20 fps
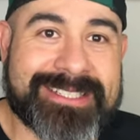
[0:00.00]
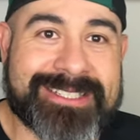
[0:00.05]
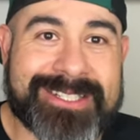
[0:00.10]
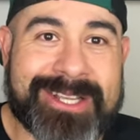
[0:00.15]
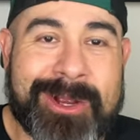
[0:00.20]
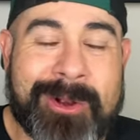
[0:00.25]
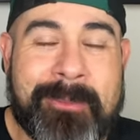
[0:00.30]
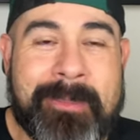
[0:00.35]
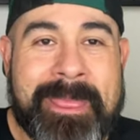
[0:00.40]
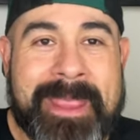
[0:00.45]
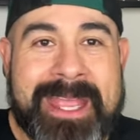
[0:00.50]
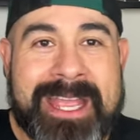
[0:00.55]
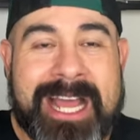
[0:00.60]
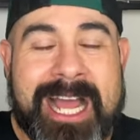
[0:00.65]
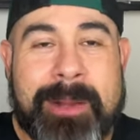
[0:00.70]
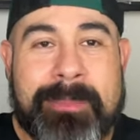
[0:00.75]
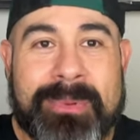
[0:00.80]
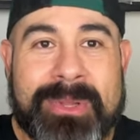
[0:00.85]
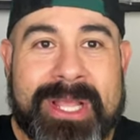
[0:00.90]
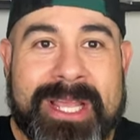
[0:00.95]
So
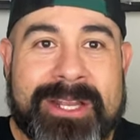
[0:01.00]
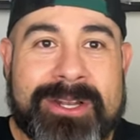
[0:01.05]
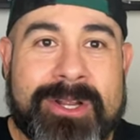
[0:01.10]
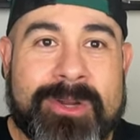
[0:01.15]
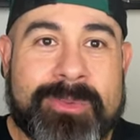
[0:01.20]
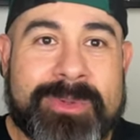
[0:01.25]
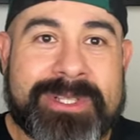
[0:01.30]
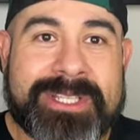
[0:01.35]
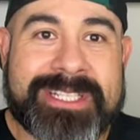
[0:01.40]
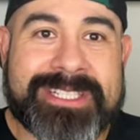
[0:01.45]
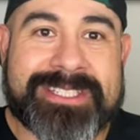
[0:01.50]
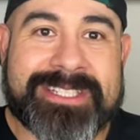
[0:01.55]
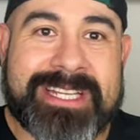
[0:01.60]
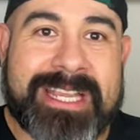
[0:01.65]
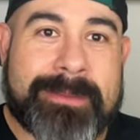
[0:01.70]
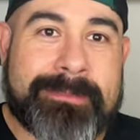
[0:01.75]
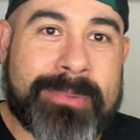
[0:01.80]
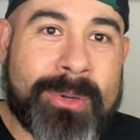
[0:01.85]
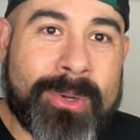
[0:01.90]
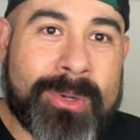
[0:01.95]
I plan on releasing
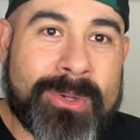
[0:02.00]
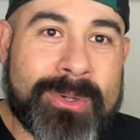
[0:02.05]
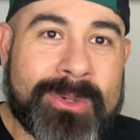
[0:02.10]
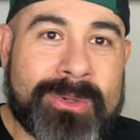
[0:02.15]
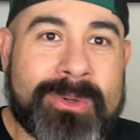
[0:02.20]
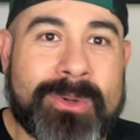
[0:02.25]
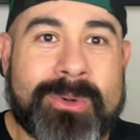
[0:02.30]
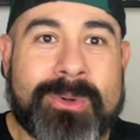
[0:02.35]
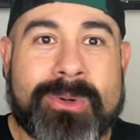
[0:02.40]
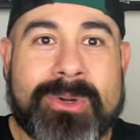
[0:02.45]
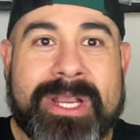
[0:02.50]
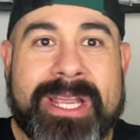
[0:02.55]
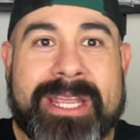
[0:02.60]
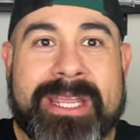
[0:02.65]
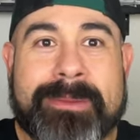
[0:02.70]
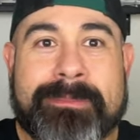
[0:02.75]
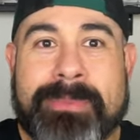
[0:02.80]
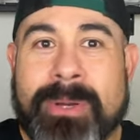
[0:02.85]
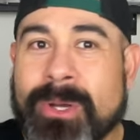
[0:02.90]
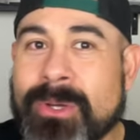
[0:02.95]
a poll or
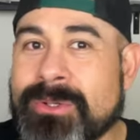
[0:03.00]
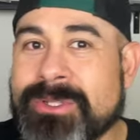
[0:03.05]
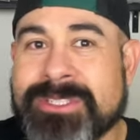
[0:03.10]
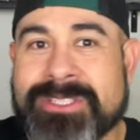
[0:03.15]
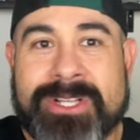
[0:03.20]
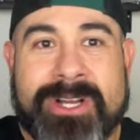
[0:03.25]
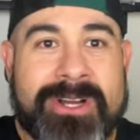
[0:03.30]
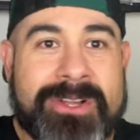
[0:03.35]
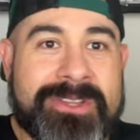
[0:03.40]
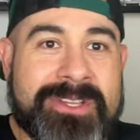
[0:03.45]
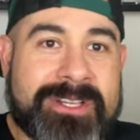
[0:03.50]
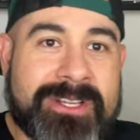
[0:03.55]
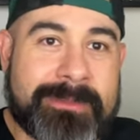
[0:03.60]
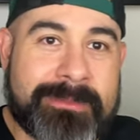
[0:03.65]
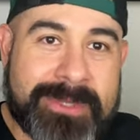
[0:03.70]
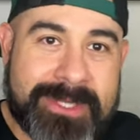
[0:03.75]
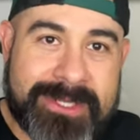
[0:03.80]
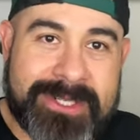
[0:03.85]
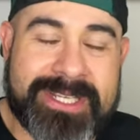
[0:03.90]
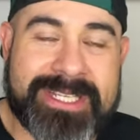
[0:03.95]
a post on the
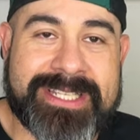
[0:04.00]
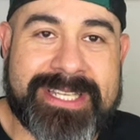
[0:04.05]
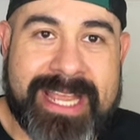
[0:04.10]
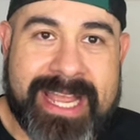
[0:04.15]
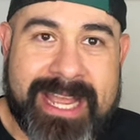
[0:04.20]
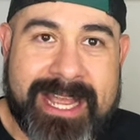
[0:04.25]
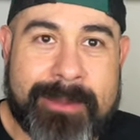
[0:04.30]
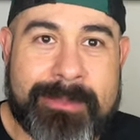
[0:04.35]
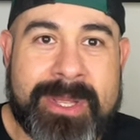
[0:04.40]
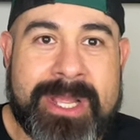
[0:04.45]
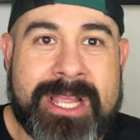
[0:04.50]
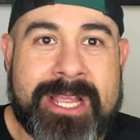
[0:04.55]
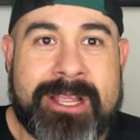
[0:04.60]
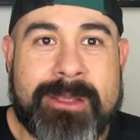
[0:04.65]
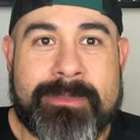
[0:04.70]
community tab.